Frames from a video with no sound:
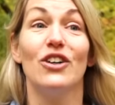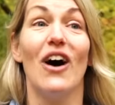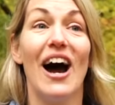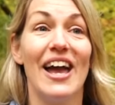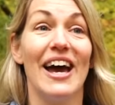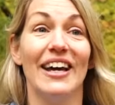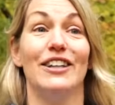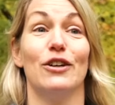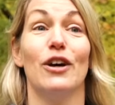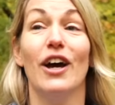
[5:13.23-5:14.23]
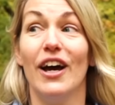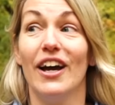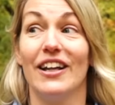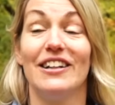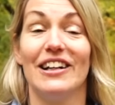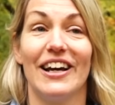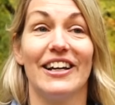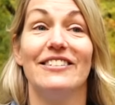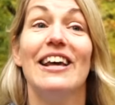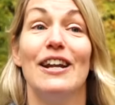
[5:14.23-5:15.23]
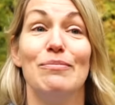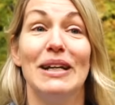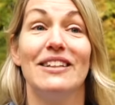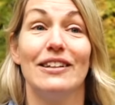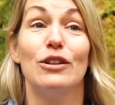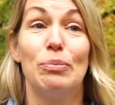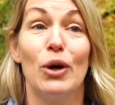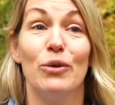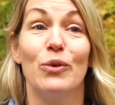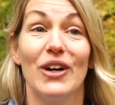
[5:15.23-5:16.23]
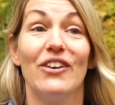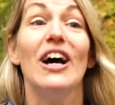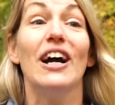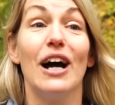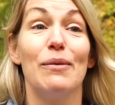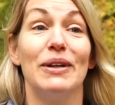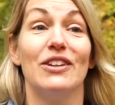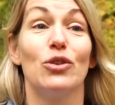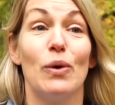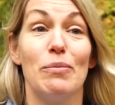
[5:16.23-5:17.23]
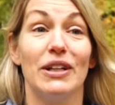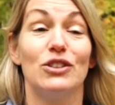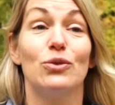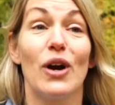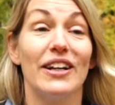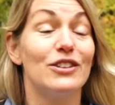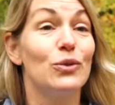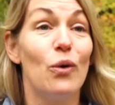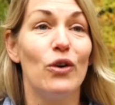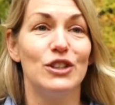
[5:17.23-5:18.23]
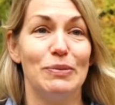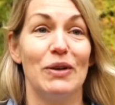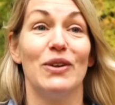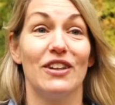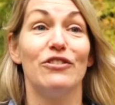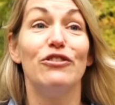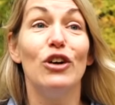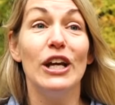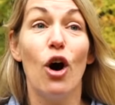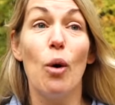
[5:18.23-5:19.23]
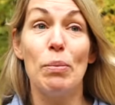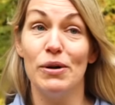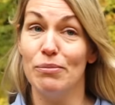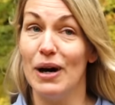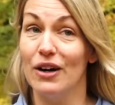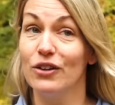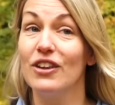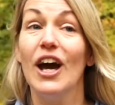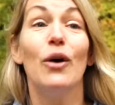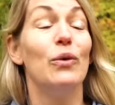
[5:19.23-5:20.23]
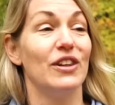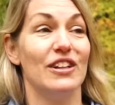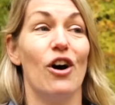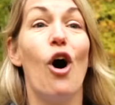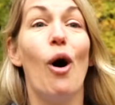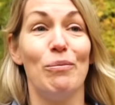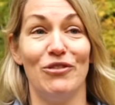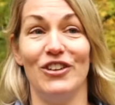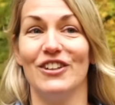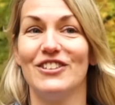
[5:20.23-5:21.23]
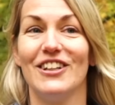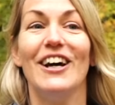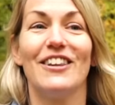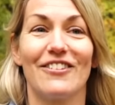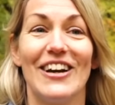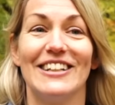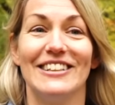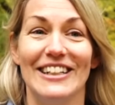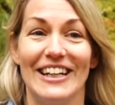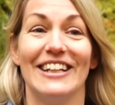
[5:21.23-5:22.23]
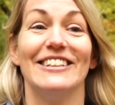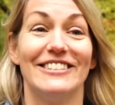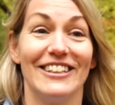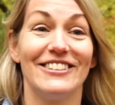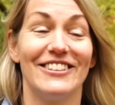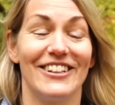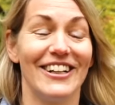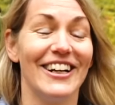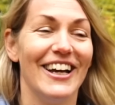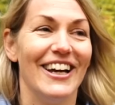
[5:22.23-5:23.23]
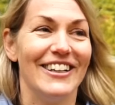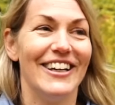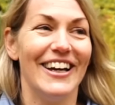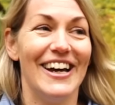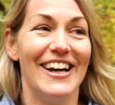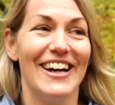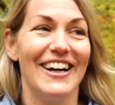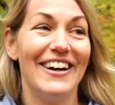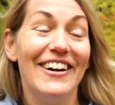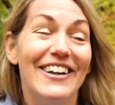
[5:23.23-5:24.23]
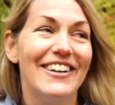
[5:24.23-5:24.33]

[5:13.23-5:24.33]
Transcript: So I had a, had a like a 10 meter sperm whale coming swimming to, right towards me with a fully open mouth with an obvious threatening gesture uh,